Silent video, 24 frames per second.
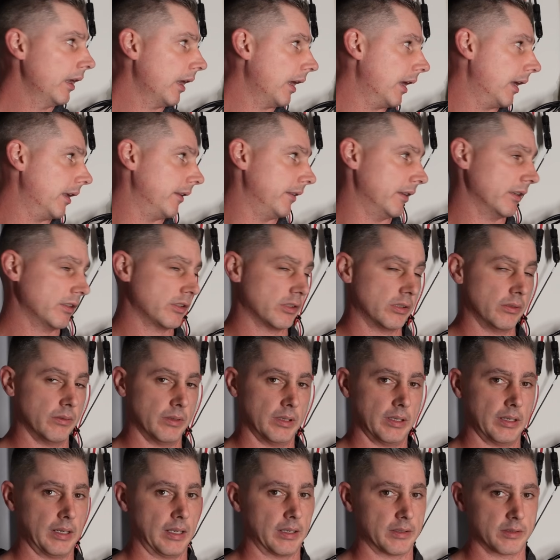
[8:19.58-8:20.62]
And this
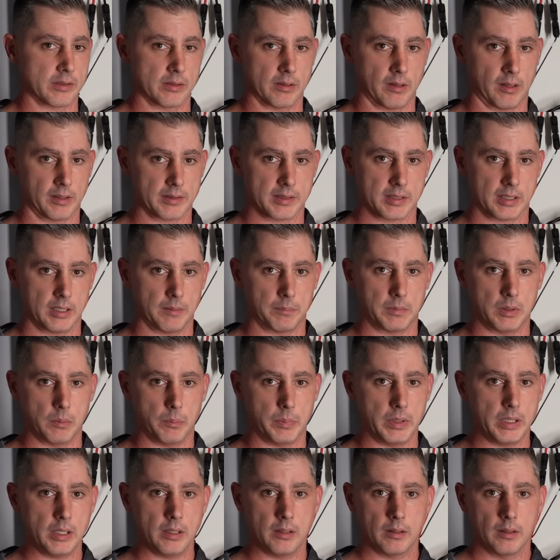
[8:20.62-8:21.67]
unit has not skipped a
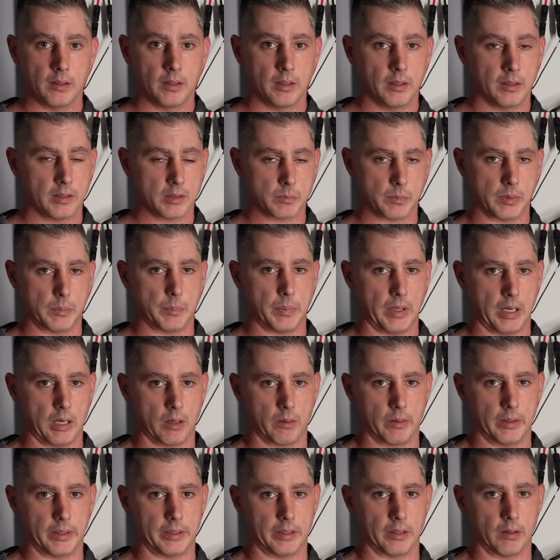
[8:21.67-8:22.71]
beat. It's been
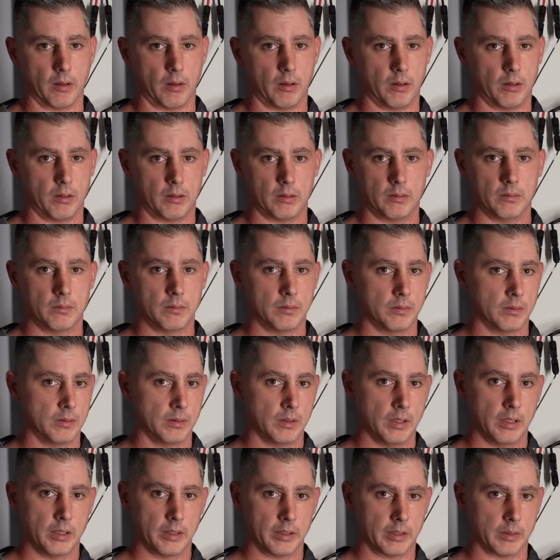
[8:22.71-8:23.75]
powering it all
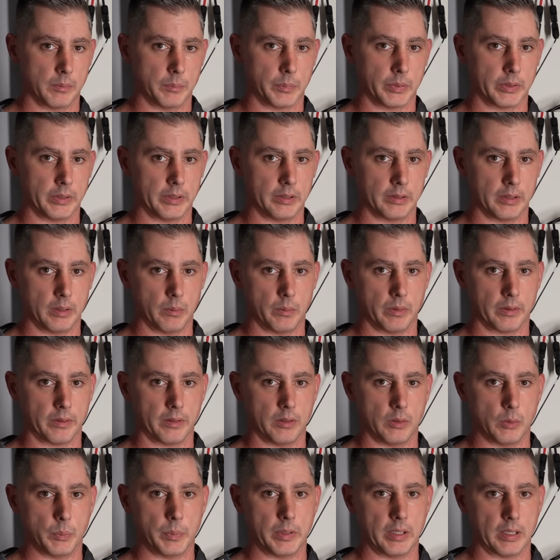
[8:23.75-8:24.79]
completely with
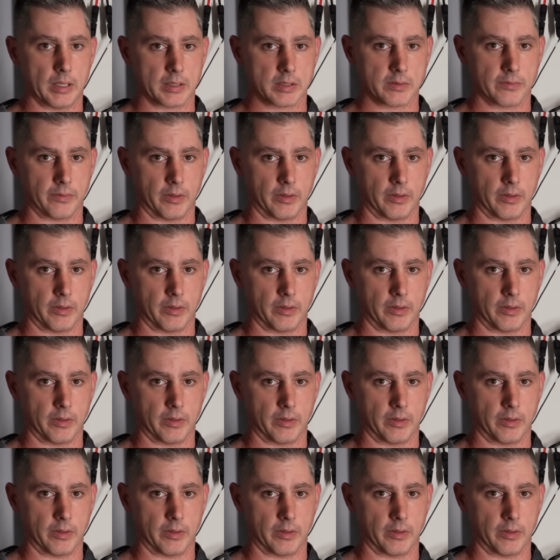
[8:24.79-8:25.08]
the UPS